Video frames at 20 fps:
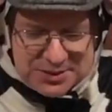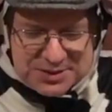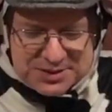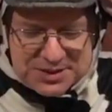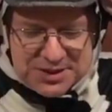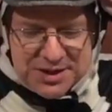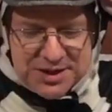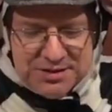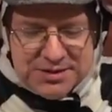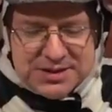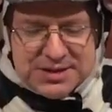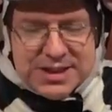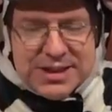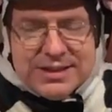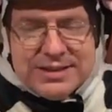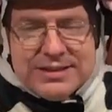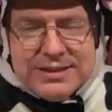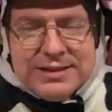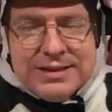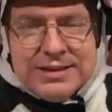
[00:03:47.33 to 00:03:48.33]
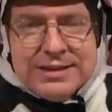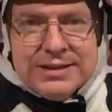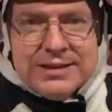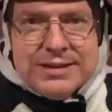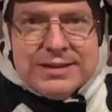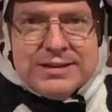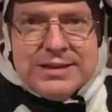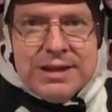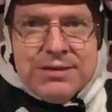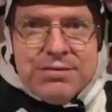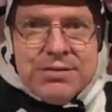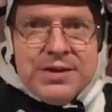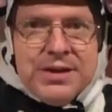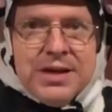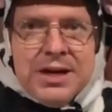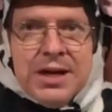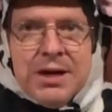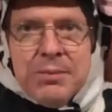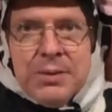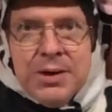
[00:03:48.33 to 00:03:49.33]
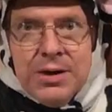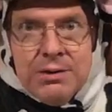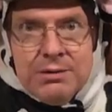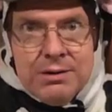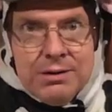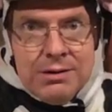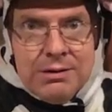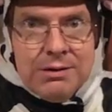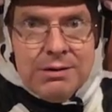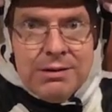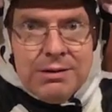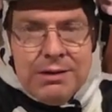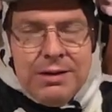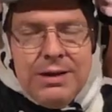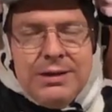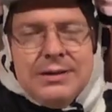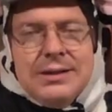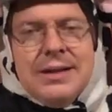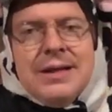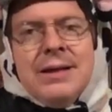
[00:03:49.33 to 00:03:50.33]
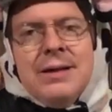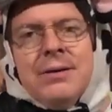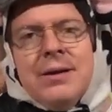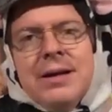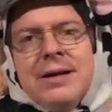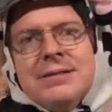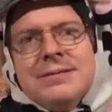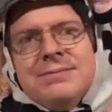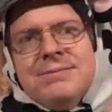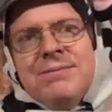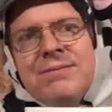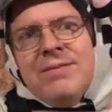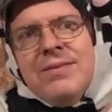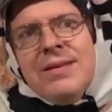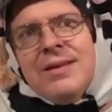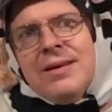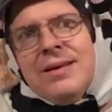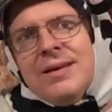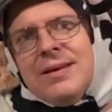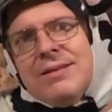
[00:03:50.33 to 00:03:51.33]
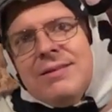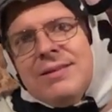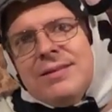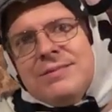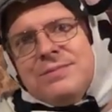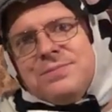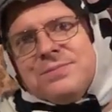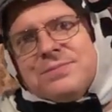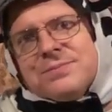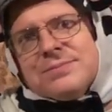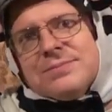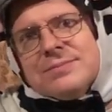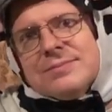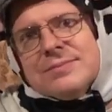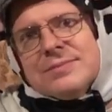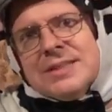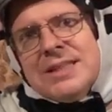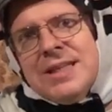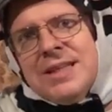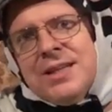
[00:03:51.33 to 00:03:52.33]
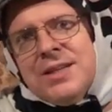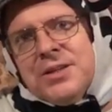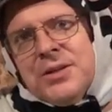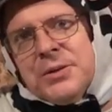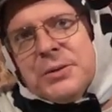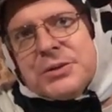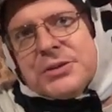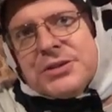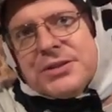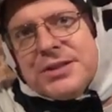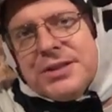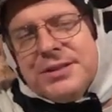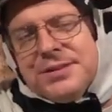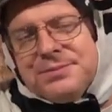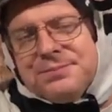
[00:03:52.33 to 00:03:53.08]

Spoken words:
was nervous. Jeffrey Dahmer. Anyway. Well, in other news,